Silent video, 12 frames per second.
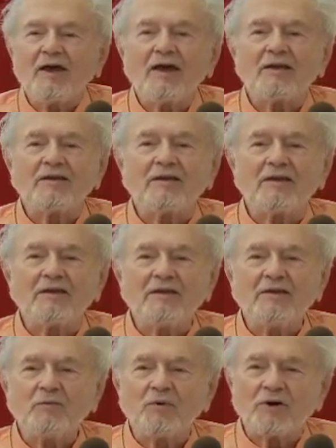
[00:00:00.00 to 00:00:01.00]
And
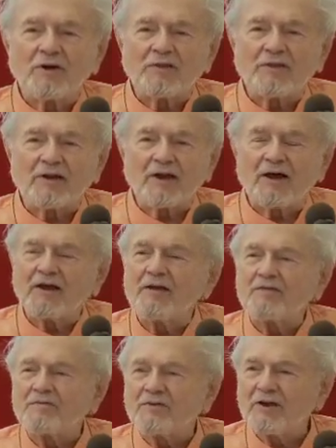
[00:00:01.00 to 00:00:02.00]
any work that I have